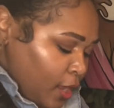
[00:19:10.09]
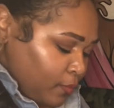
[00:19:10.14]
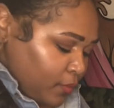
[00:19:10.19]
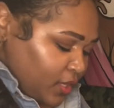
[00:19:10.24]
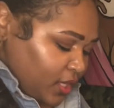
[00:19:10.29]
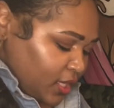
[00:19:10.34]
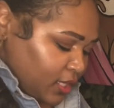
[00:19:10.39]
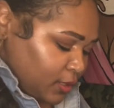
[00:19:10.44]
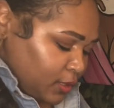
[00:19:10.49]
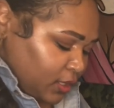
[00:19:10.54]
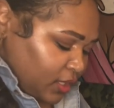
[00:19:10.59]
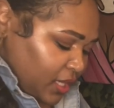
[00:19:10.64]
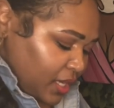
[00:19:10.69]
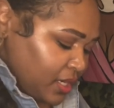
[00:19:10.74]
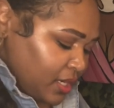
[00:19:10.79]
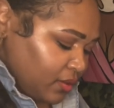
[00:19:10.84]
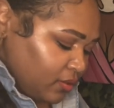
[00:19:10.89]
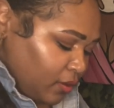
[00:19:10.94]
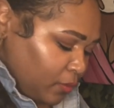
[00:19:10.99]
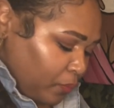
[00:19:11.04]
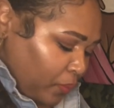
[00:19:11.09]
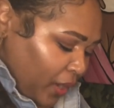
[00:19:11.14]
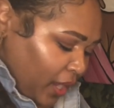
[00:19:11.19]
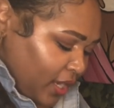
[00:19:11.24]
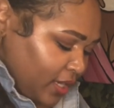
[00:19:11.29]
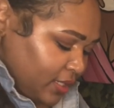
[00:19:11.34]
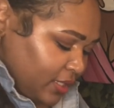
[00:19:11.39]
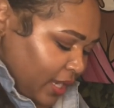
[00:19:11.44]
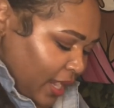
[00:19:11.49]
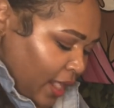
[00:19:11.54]
because thinning the
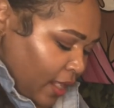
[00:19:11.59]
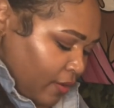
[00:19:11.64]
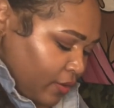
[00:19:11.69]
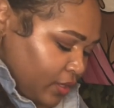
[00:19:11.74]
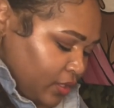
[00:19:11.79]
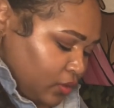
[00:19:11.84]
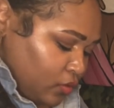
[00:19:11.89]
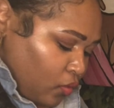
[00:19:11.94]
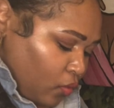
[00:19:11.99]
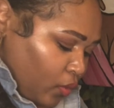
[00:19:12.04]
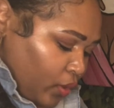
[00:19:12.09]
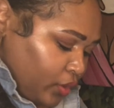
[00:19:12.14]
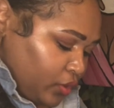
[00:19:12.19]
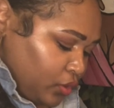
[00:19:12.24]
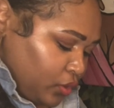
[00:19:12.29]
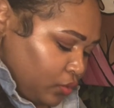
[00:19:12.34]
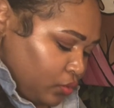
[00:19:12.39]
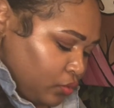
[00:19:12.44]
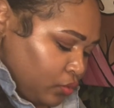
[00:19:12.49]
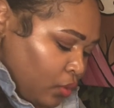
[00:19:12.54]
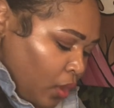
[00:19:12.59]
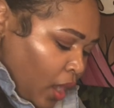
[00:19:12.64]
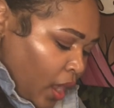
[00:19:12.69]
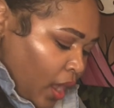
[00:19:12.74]
paint down is going to